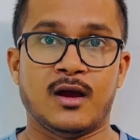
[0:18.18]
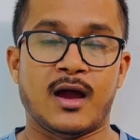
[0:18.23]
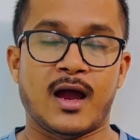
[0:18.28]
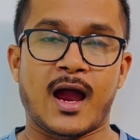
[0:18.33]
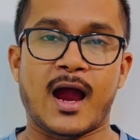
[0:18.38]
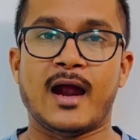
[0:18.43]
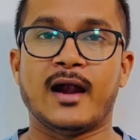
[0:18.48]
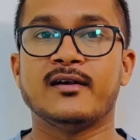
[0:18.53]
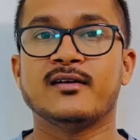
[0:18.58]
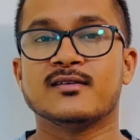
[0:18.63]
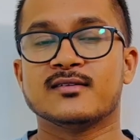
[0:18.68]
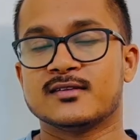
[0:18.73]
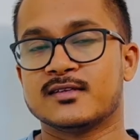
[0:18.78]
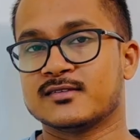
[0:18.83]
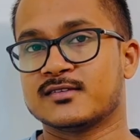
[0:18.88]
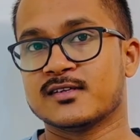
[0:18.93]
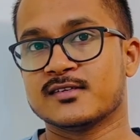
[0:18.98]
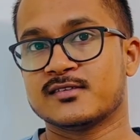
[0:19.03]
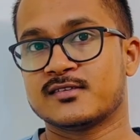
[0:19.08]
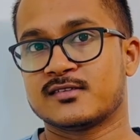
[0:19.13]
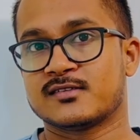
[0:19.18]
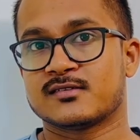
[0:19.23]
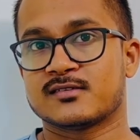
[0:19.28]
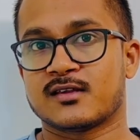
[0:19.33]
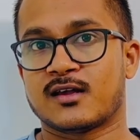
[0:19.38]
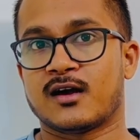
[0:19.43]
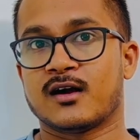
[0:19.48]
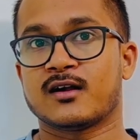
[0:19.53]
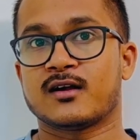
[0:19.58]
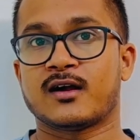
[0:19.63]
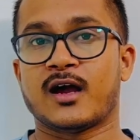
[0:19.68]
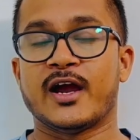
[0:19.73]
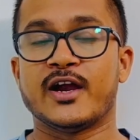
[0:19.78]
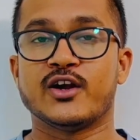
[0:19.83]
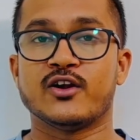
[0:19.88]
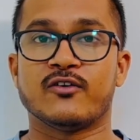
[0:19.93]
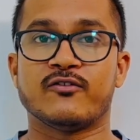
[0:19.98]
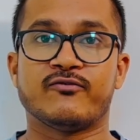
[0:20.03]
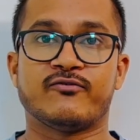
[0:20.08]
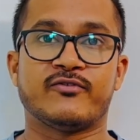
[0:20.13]
And this is a kind
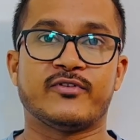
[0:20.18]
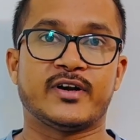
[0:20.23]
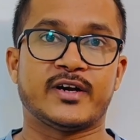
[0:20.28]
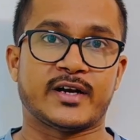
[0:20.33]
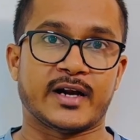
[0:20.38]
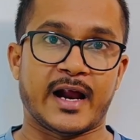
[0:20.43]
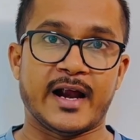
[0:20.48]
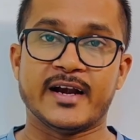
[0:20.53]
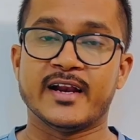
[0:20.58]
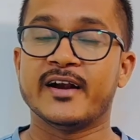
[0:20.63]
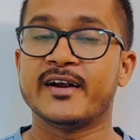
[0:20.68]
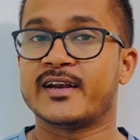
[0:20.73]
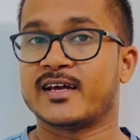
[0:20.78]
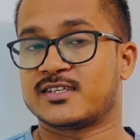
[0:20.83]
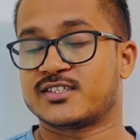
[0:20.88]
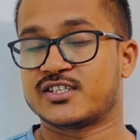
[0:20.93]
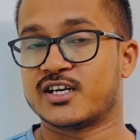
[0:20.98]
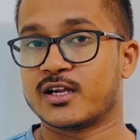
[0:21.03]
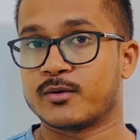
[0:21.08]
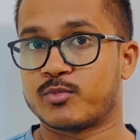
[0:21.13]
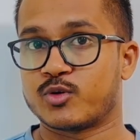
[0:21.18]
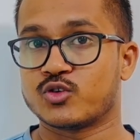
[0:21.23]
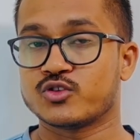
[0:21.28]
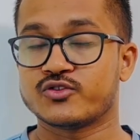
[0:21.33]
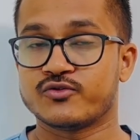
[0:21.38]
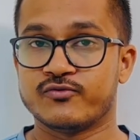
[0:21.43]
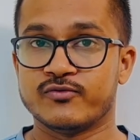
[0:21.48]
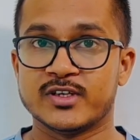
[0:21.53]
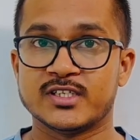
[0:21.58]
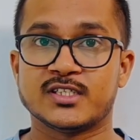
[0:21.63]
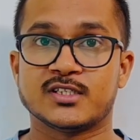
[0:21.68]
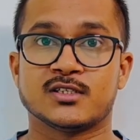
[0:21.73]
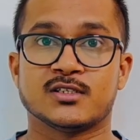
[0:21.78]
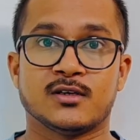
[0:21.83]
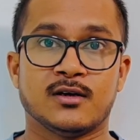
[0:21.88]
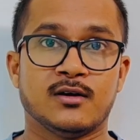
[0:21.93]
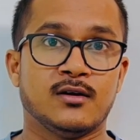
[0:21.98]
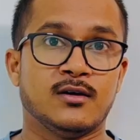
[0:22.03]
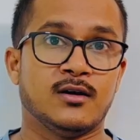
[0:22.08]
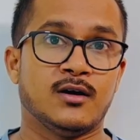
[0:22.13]
of tried and tested approach which
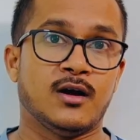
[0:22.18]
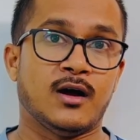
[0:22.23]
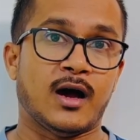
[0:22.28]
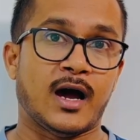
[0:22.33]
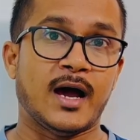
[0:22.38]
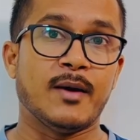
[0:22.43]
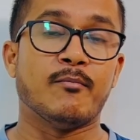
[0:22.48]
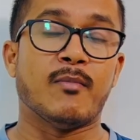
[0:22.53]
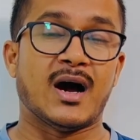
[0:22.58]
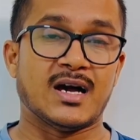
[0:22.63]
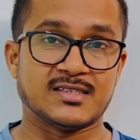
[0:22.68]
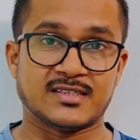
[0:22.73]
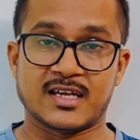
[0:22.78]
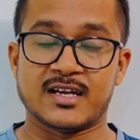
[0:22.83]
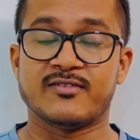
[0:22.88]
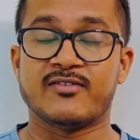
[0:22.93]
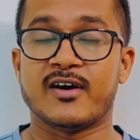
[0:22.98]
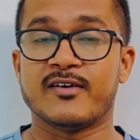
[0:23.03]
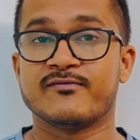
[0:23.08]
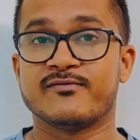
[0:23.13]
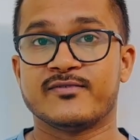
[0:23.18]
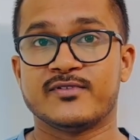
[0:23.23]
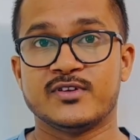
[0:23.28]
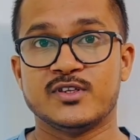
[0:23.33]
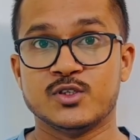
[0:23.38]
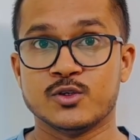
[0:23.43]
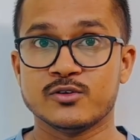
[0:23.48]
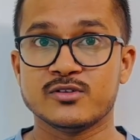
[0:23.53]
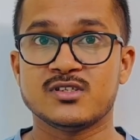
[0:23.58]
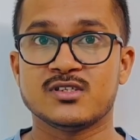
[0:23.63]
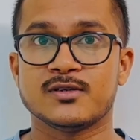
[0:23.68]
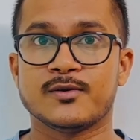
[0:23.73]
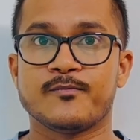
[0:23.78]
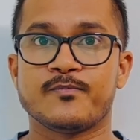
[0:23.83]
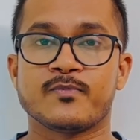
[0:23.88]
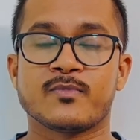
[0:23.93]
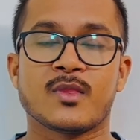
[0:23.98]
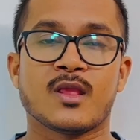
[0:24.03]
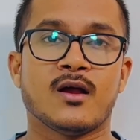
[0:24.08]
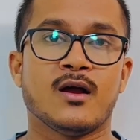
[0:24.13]
I myself have used.
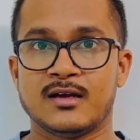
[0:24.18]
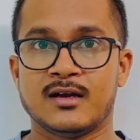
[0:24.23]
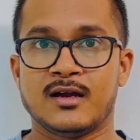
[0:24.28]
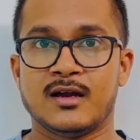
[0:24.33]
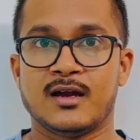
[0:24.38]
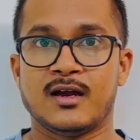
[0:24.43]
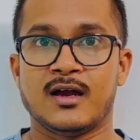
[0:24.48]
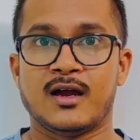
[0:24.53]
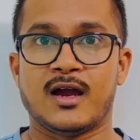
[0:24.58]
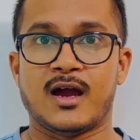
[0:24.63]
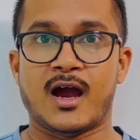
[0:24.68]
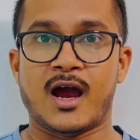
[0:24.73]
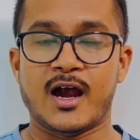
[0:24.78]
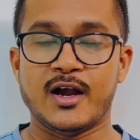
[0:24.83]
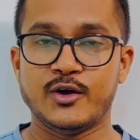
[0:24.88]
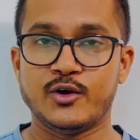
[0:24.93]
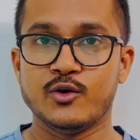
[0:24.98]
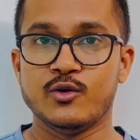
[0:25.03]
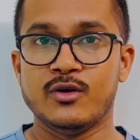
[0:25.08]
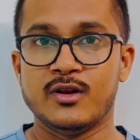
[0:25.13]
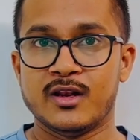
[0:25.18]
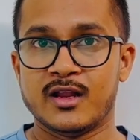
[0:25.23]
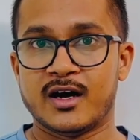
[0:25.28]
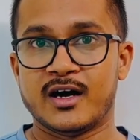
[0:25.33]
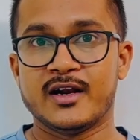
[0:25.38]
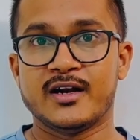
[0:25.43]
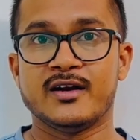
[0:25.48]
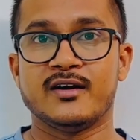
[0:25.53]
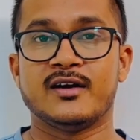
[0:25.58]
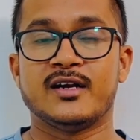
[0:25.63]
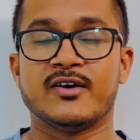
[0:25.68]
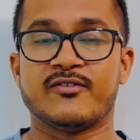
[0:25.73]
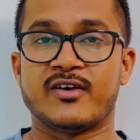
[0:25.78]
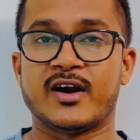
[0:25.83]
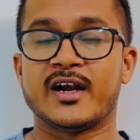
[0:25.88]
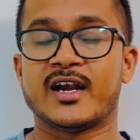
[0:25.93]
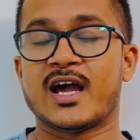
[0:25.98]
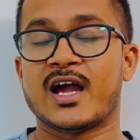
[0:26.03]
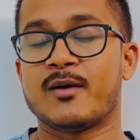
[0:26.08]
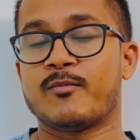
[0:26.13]
And to learn
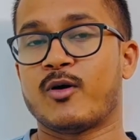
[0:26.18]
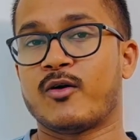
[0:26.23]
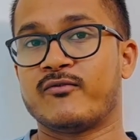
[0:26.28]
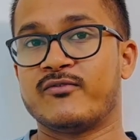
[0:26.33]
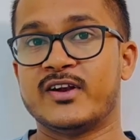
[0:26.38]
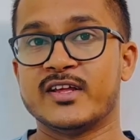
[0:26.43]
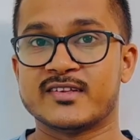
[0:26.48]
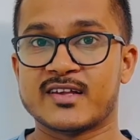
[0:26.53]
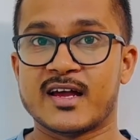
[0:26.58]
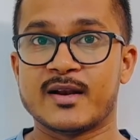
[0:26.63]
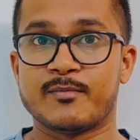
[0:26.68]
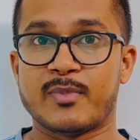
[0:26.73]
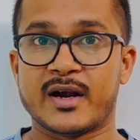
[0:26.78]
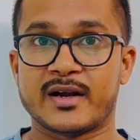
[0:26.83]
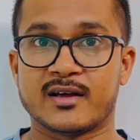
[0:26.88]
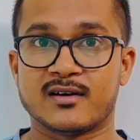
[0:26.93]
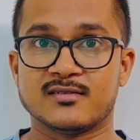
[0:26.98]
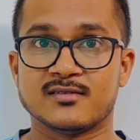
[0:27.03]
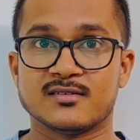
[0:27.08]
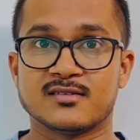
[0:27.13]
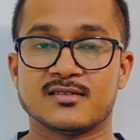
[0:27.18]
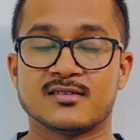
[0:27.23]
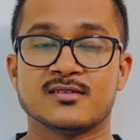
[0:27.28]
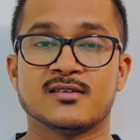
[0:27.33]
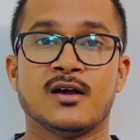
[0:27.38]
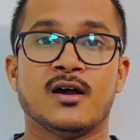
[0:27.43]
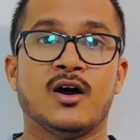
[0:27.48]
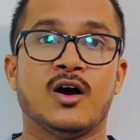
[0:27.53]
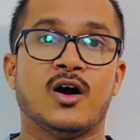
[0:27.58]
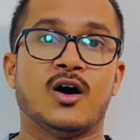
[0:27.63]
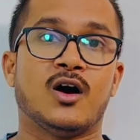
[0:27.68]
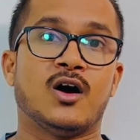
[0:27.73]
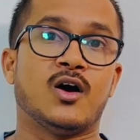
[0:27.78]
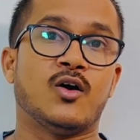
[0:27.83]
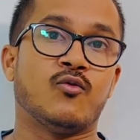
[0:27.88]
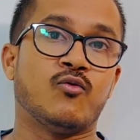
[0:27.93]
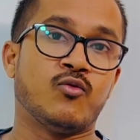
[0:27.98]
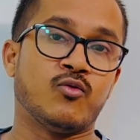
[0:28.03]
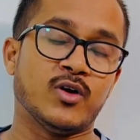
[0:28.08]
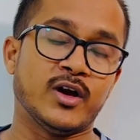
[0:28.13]
different type of design patterns,
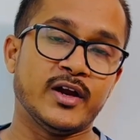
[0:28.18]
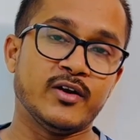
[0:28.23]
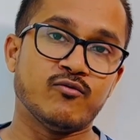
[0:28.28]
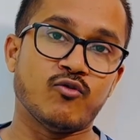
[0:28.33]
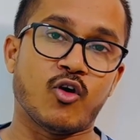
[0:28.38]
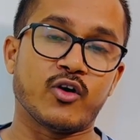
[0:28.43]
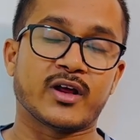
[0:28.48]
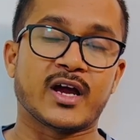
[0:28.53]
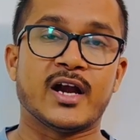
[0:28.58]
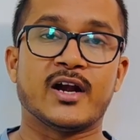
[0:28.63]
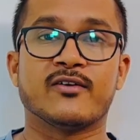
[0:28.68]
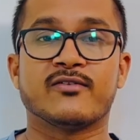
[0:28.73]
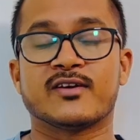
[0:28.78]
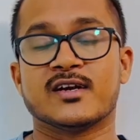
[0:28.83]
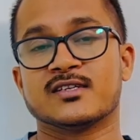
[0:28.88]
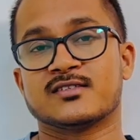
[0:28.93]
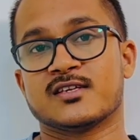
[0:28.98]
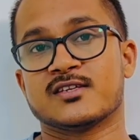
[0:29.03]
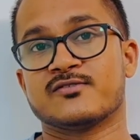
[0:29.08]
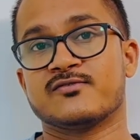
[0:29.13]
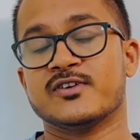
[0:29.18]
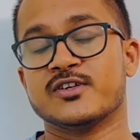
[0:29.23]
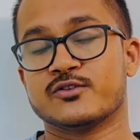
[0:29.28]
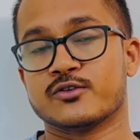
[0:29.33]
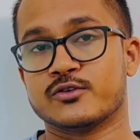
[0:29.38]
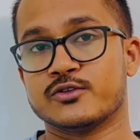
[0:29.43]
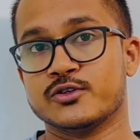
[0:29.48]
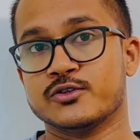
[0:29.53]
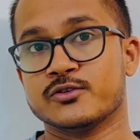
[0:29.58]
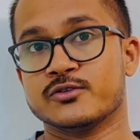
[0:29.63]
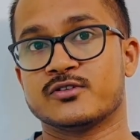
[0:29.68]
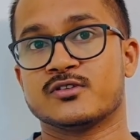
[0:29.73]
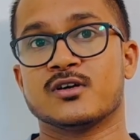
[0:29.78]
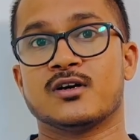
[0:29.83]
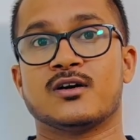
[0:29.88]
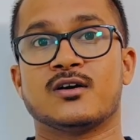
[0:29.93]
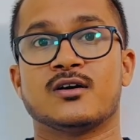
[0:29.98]
in what kind of cases we should use